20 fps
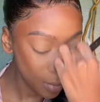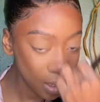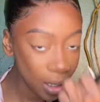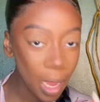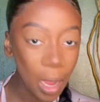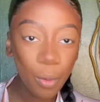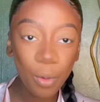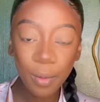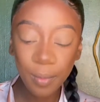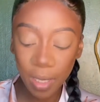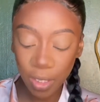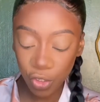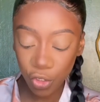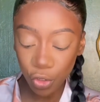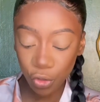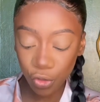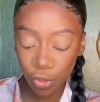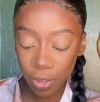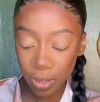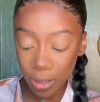I want my
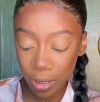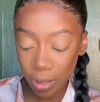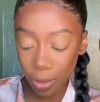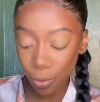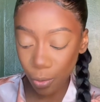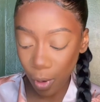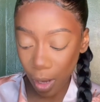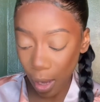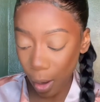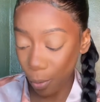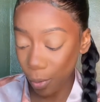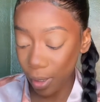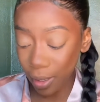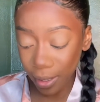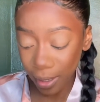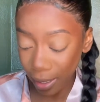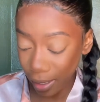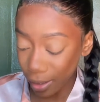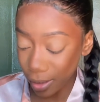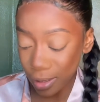children to eat well. I want to
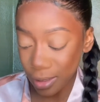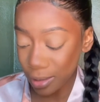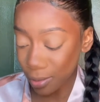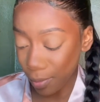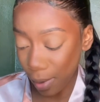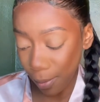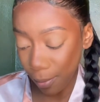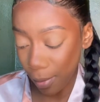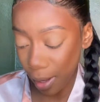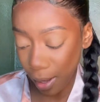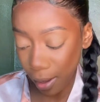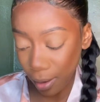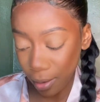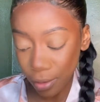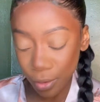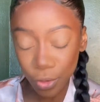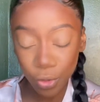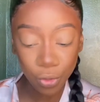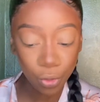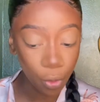cater to my man.
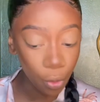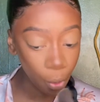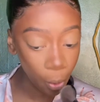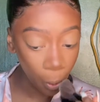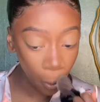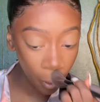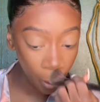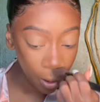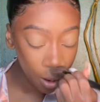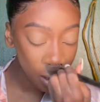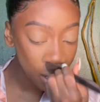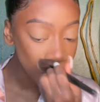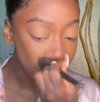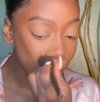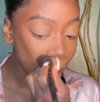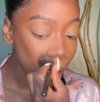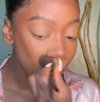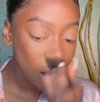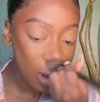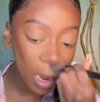So
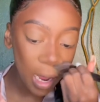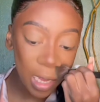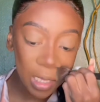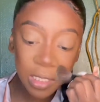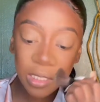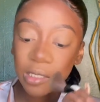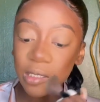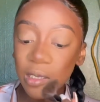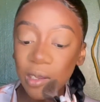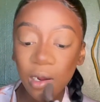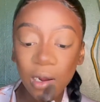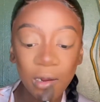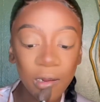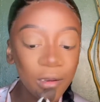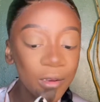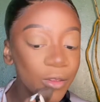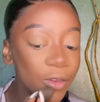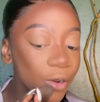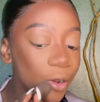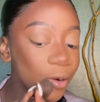I had to
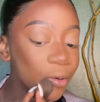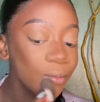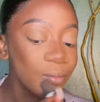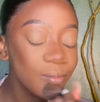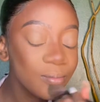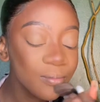learn, you know?